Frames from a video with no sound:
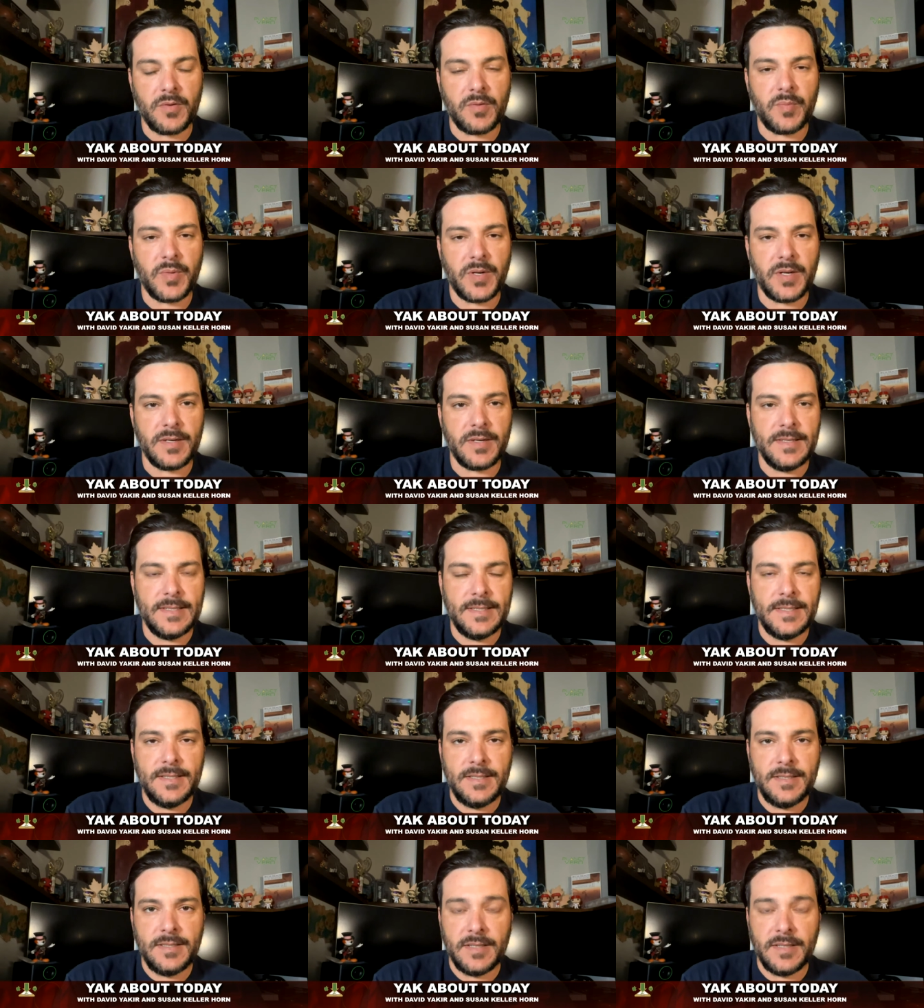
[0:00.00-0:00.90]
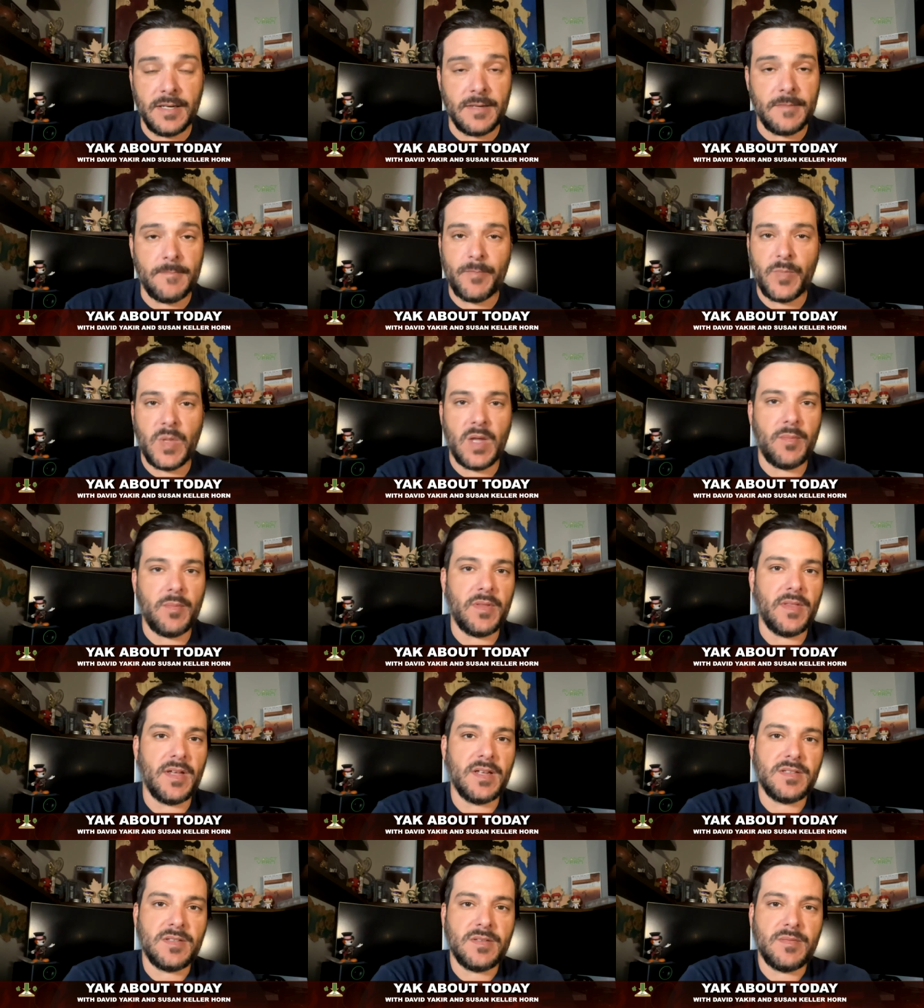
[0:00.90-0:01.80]
But yeah, I mean,
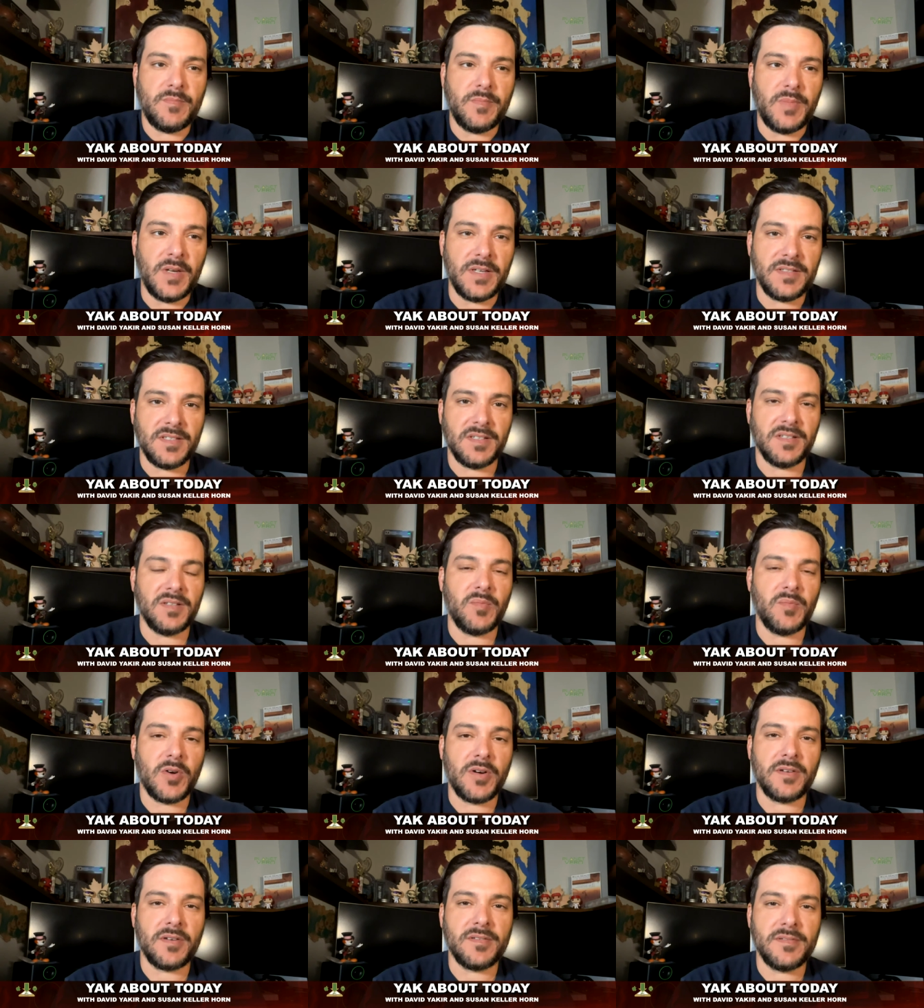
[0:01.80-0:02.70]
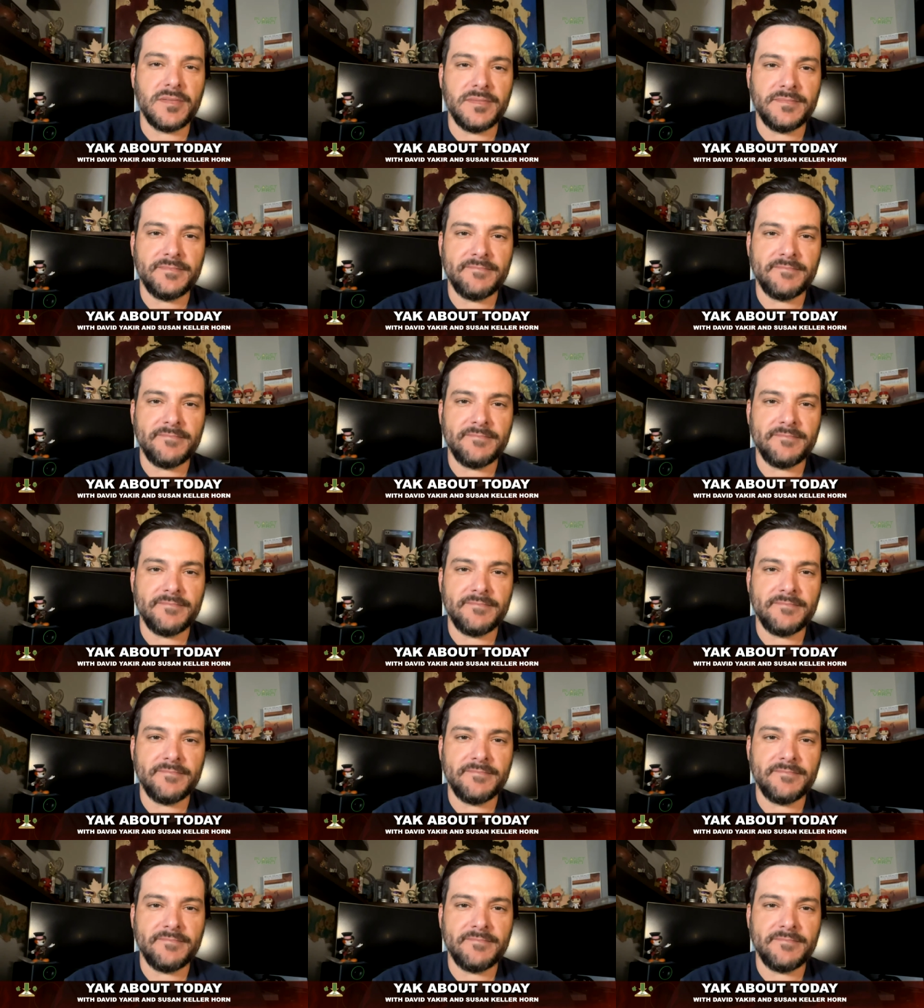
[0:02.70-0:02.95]
that's basically Marcus.